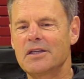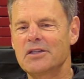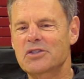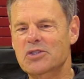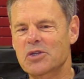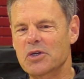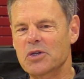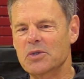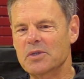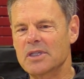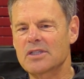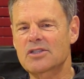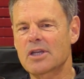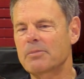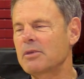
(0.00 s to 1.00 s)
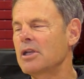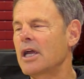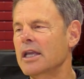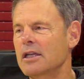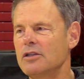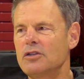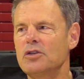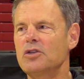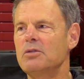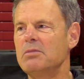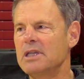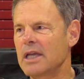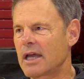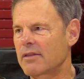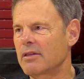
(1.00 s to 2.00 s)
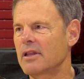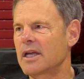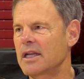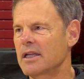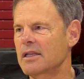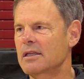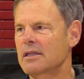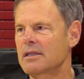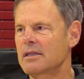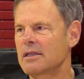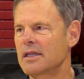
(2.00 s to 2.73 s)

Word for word: So it's something I can do to be athletic.